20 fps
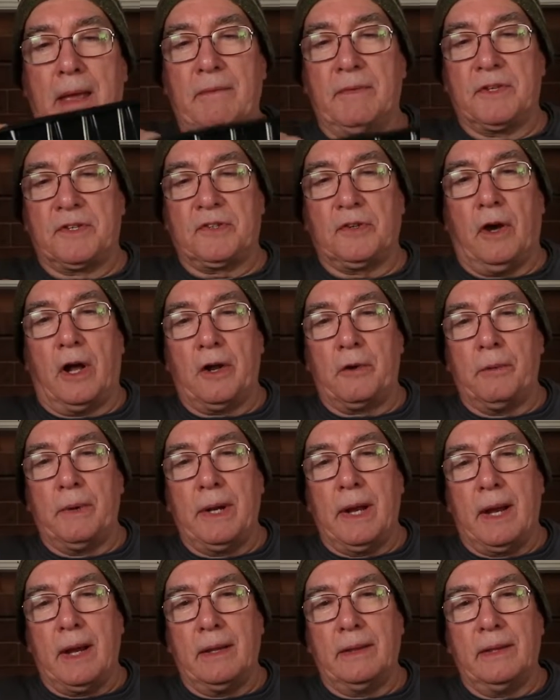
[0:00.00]

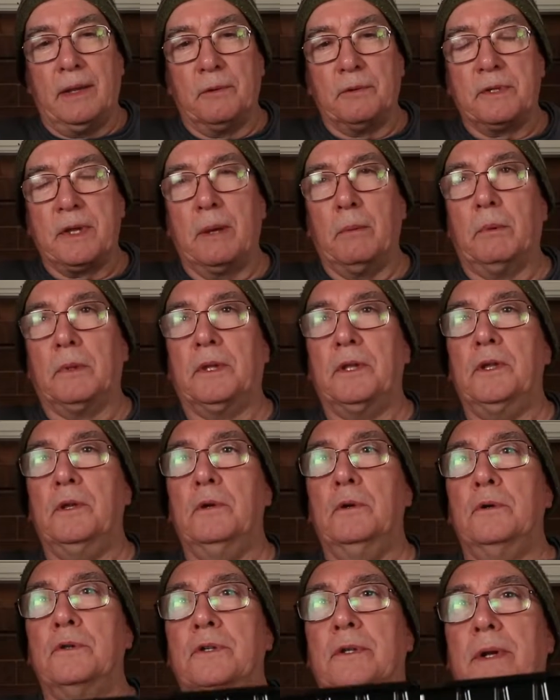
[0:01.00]
soldering iron that I was able to
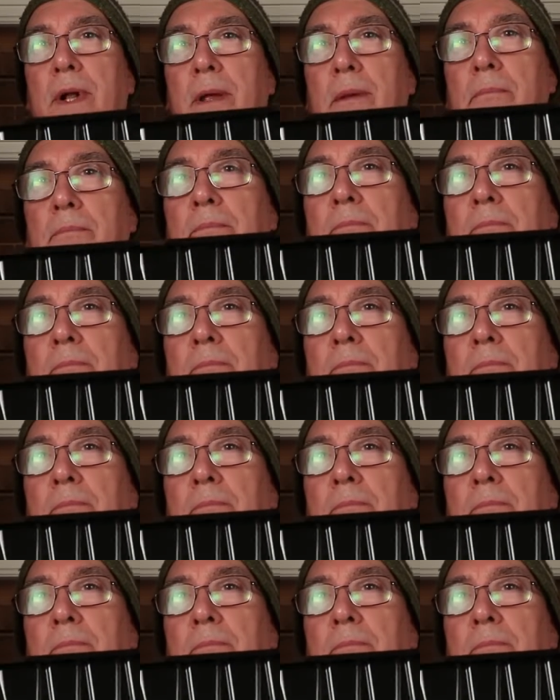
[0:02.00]
use, and I